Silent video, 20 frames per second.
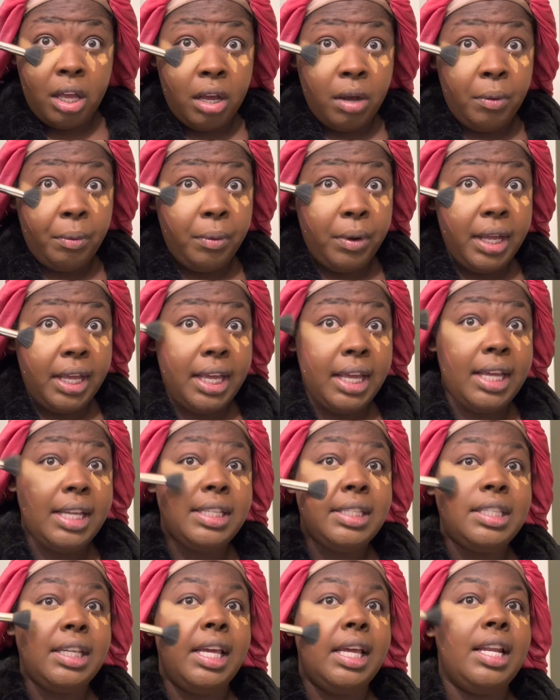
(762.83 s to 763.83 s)

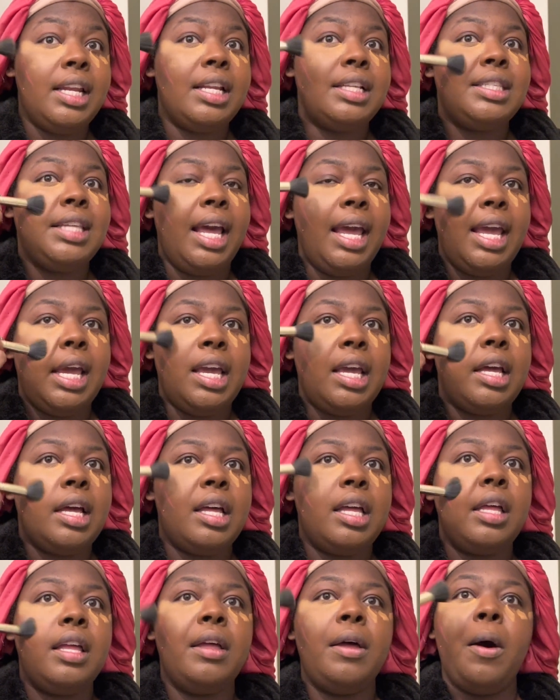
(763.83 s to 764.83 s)
was in the
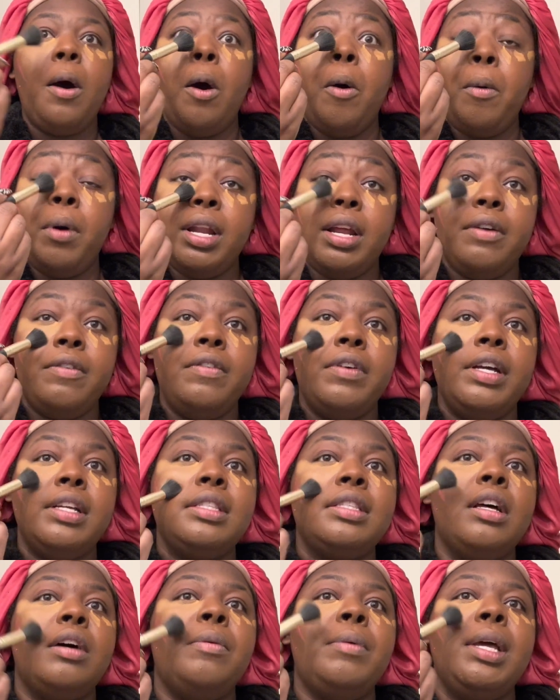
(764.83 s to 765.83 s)
tank or whatever.
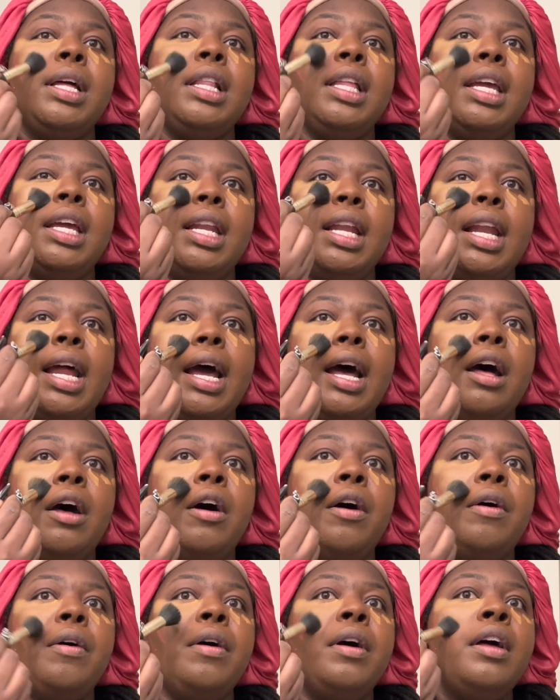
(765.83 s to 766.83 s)
So we cleaned it
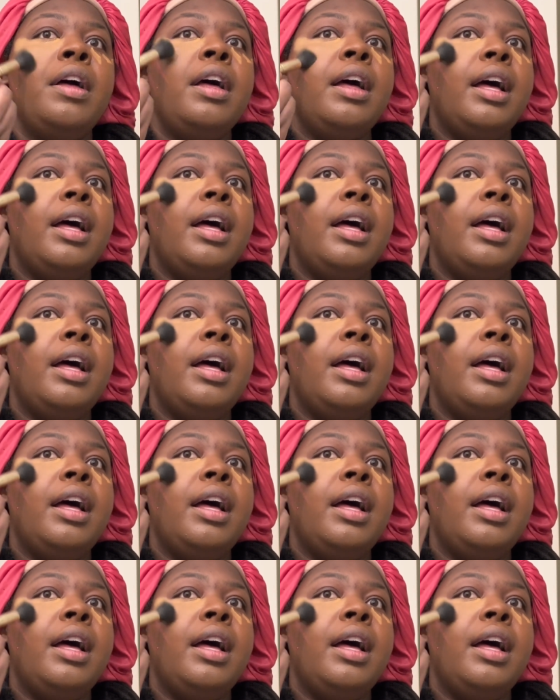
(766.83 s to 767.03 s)
out.